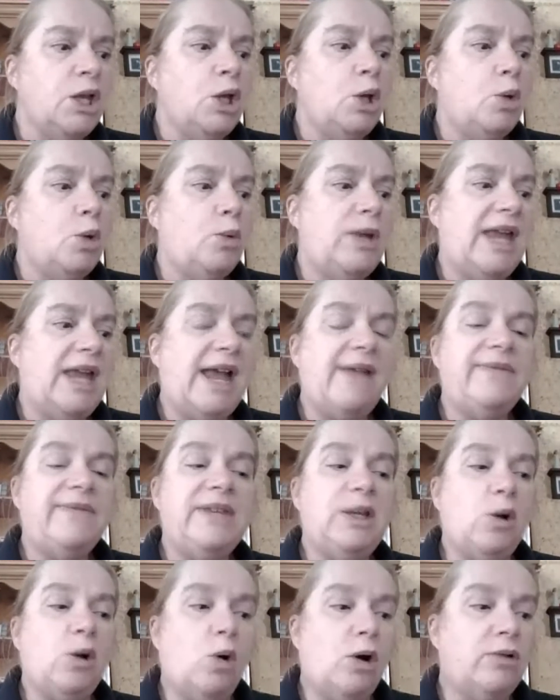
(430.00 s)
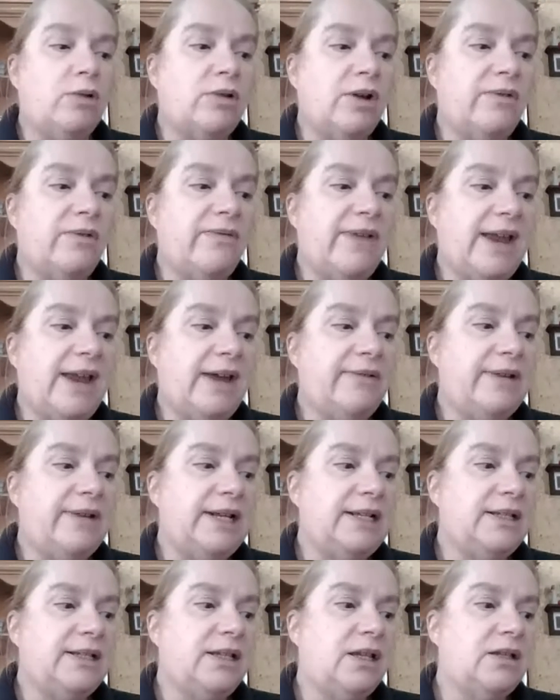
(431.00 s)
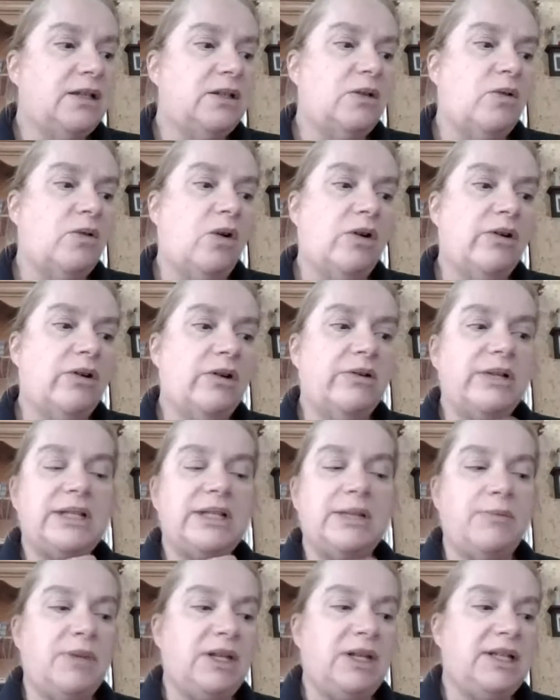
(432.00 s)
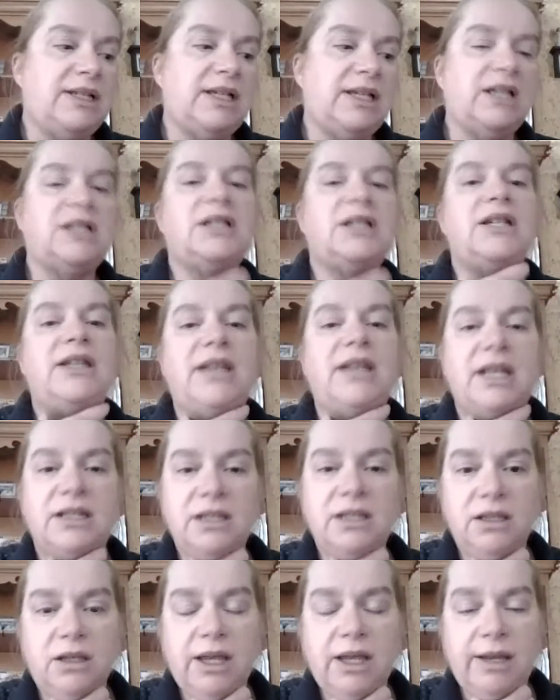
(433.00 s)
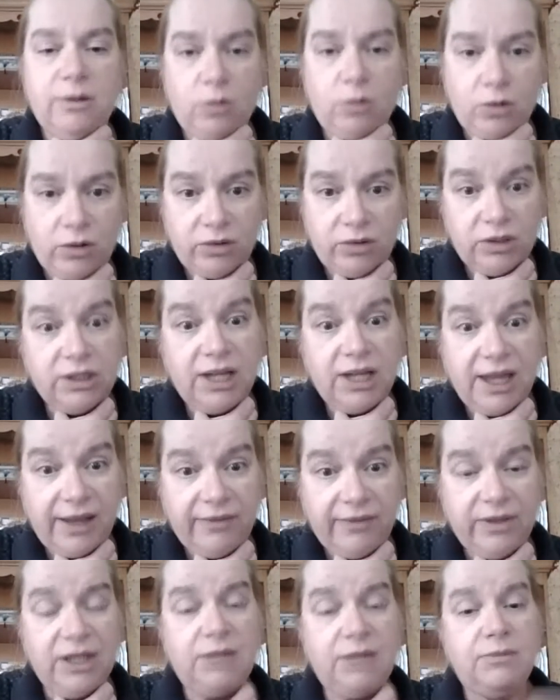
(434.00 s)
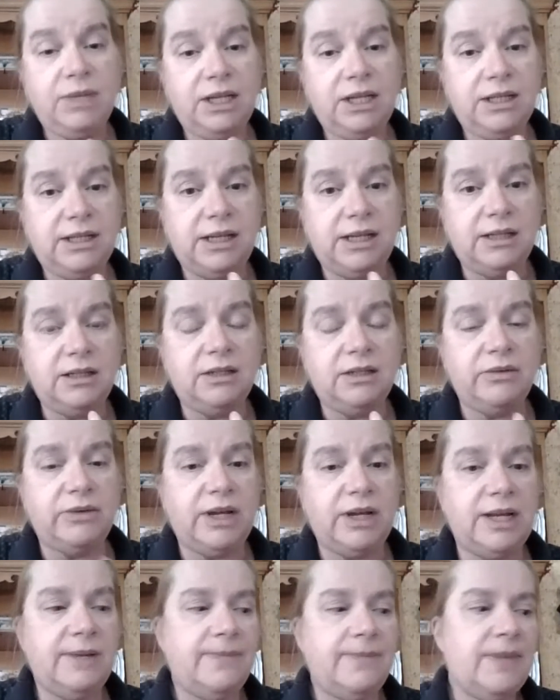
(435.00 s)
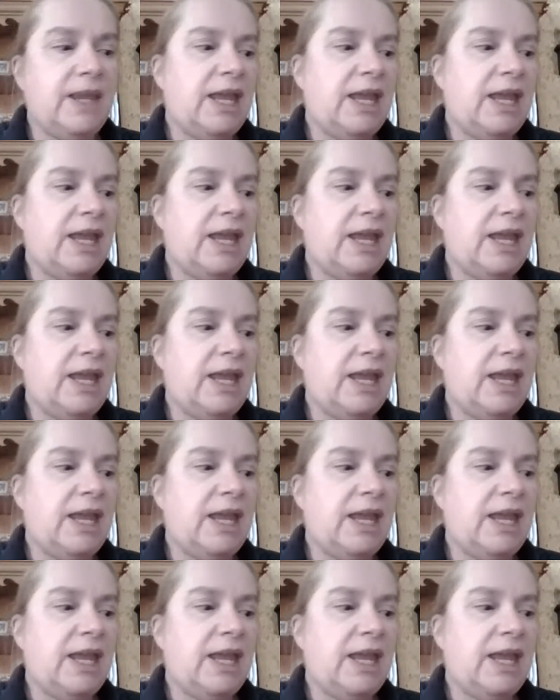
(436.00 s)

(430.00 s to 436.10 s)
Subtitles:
We have the oropharynx. So oro is the middle section, and that's in that oral cavity. Makes sense, right?